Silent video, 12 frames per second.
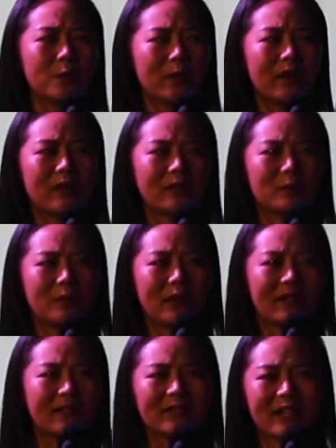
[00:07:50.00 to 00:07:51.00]
with
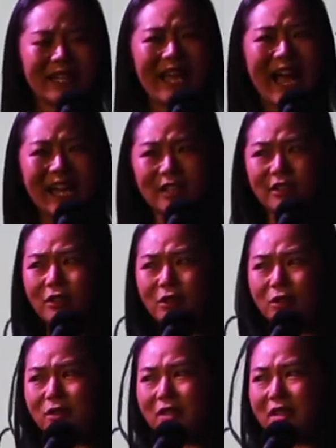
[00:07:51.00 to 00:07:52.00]
my study
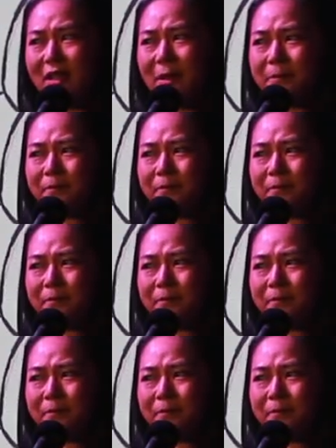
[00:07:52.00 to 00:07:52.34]
attitude?